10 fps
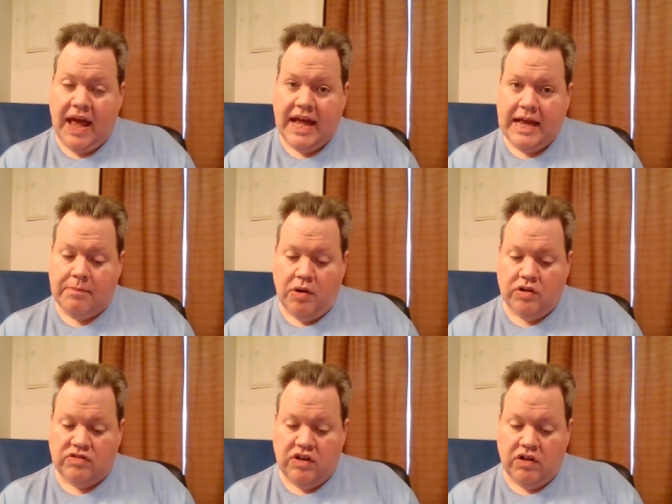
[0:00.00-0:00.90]
Patty and
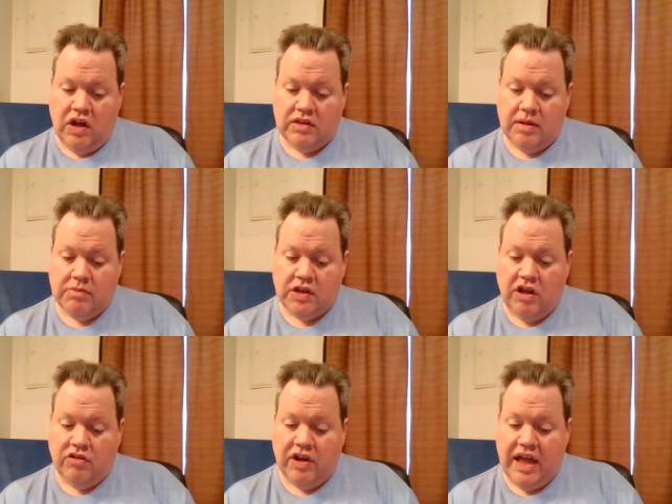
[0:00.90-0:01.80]
Marcy attempt to
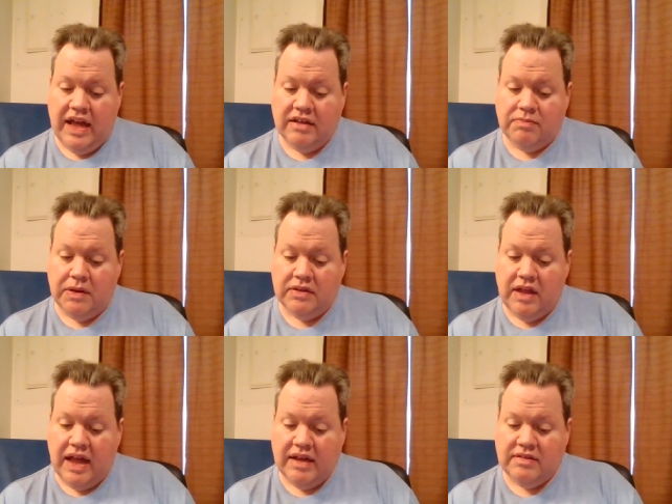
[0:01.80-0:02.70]
call her eggs, but
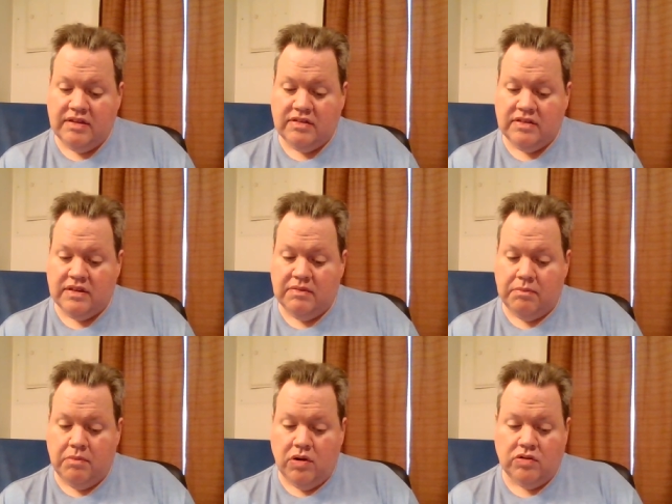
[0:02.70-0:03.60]
as it's
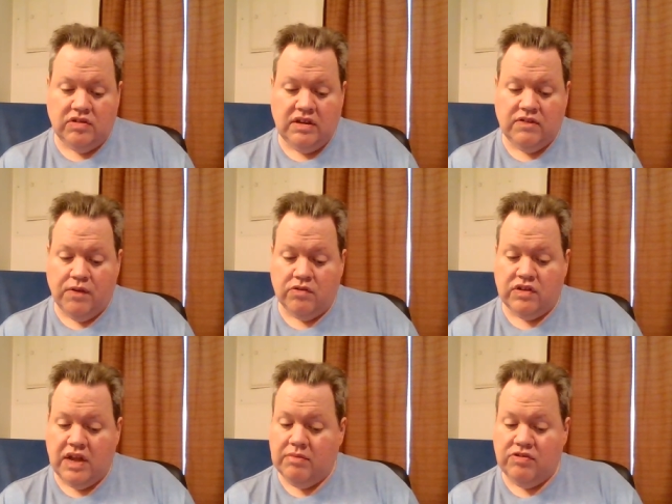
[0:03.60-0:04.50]
Marcy's
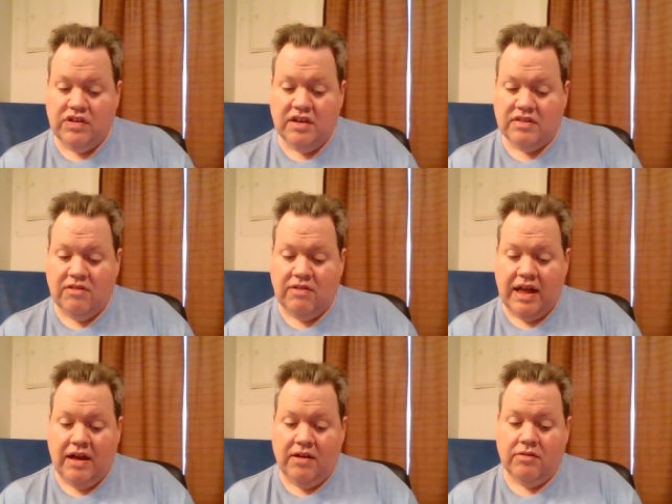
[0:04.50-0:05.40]
first time, she doesn't know
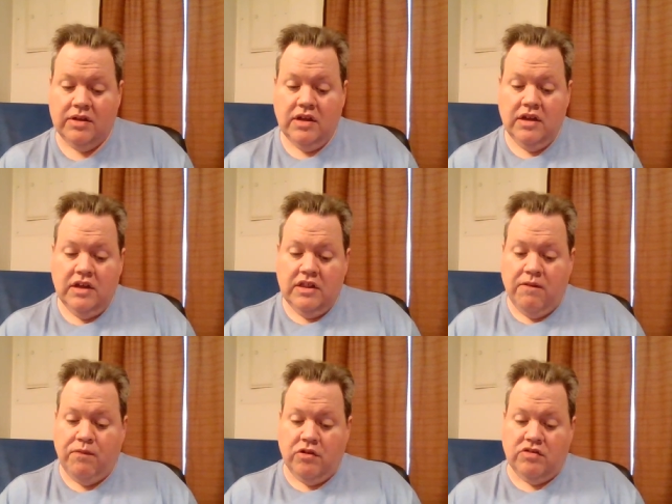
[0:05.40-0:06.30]
how.
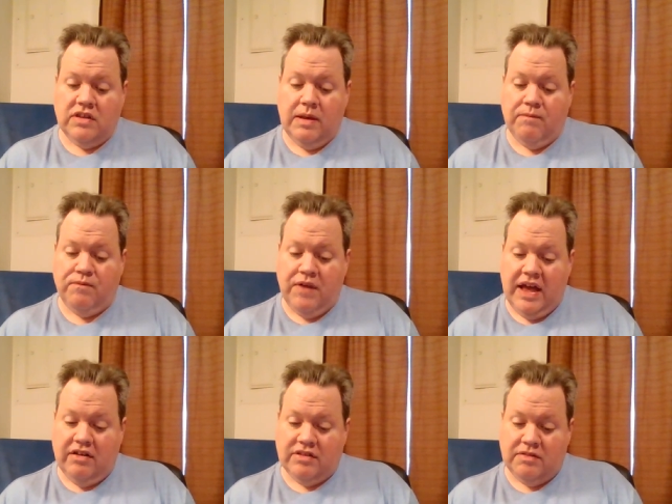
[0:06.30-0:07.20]
Their first attempt
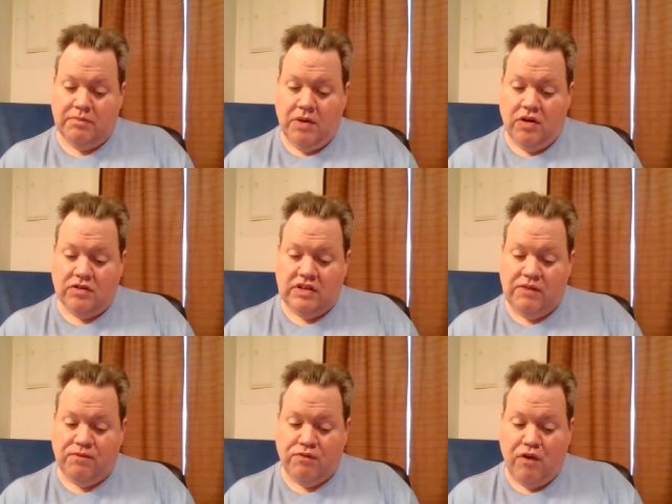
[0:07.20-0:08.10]
fails as
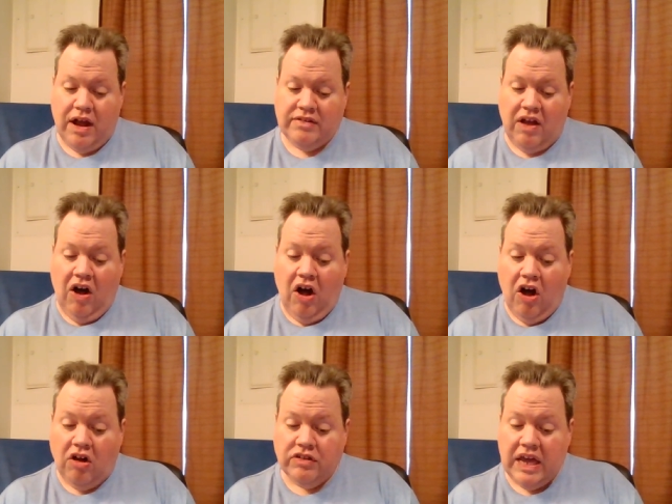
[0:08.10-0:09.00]
Marcy fries
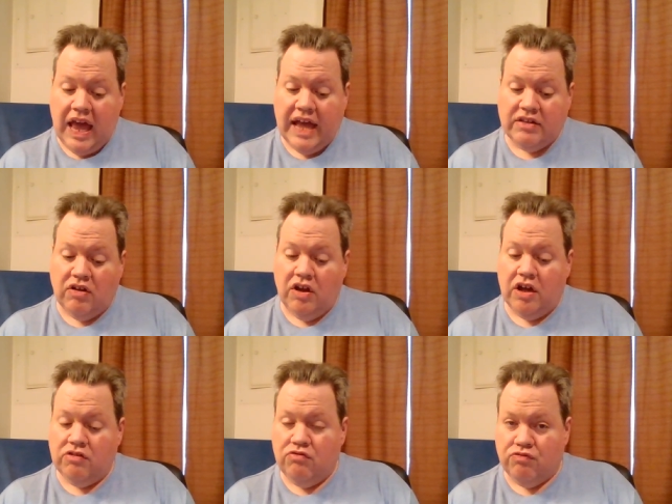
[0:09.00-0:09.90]
all the eggs
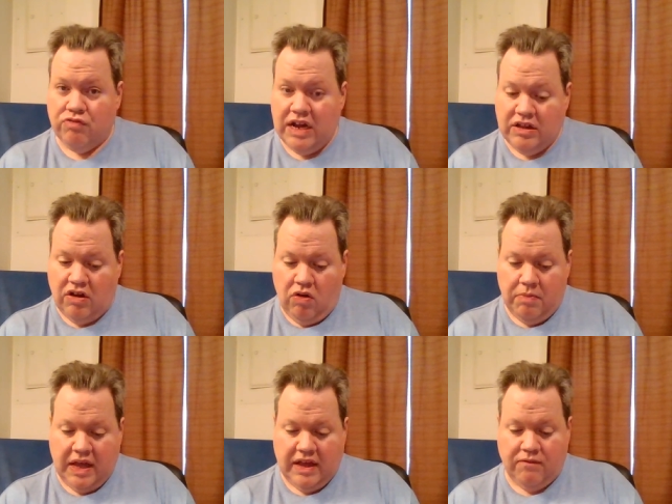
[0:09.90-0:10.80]
on a
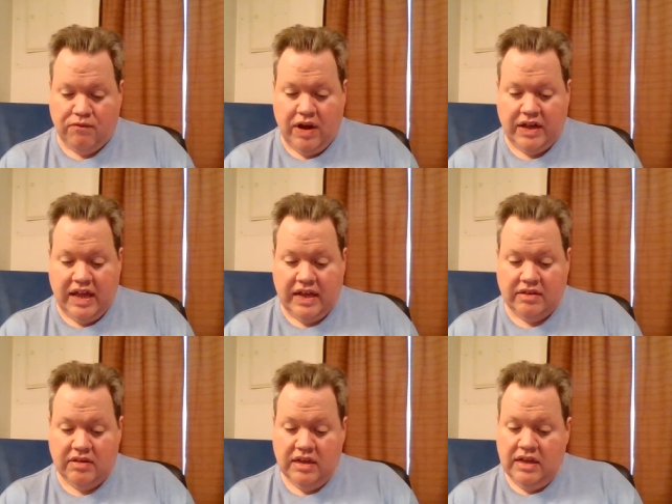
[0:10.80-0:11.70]
griddle, making fried
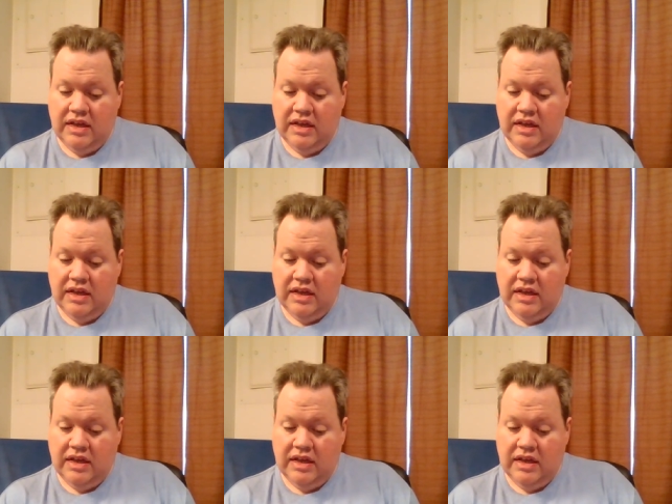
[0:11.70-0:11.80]
eggs.